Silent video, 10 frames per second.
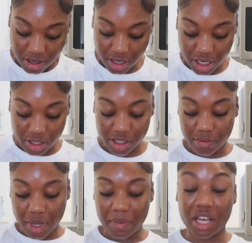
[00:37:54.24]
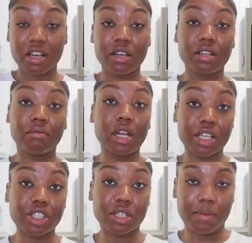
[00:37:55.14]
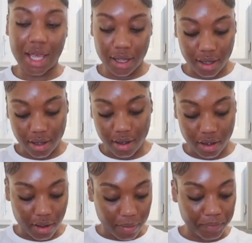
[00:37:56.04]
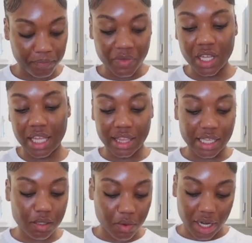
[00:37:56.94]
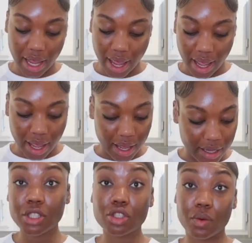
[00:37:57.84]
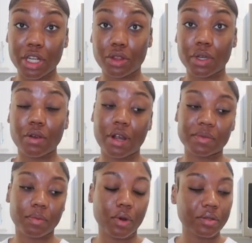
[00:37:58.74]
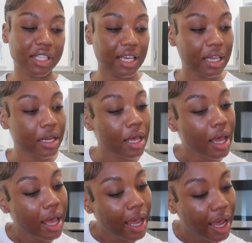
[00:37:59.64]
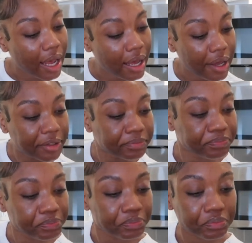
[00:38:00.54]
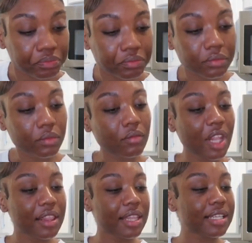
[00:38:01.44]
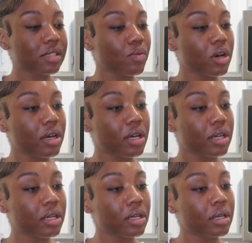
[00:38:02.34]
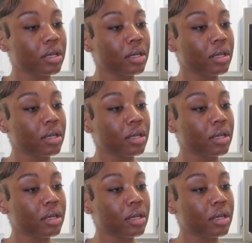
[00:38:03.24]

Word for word: dinner to me, a good lunch to make. Um, and this one had 23 grams of protein. And this one